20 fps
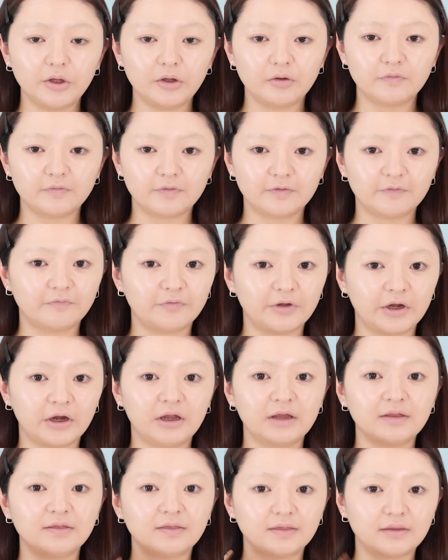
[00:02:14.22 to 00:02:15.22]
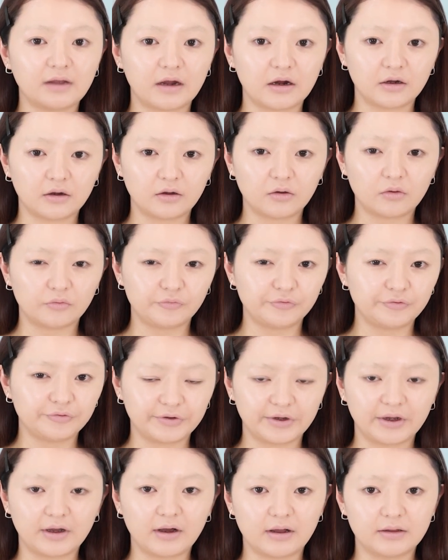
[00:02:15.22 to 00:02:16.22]
using very dark
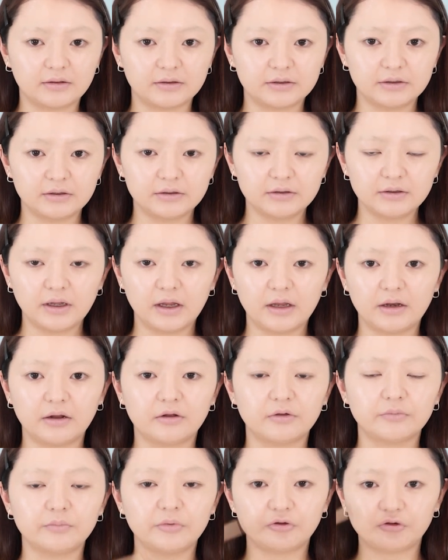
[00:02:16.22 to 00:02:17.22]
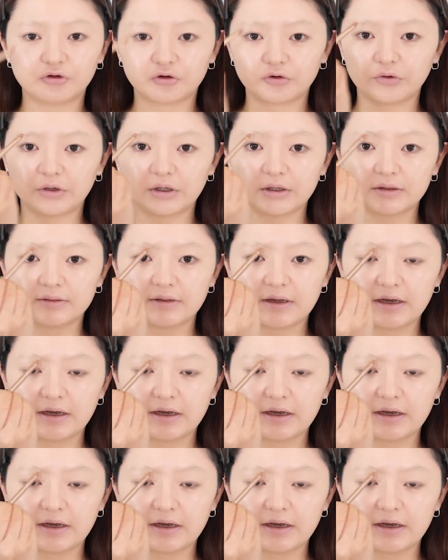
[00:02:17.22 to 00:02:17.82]
contouring color, and I'll be drawing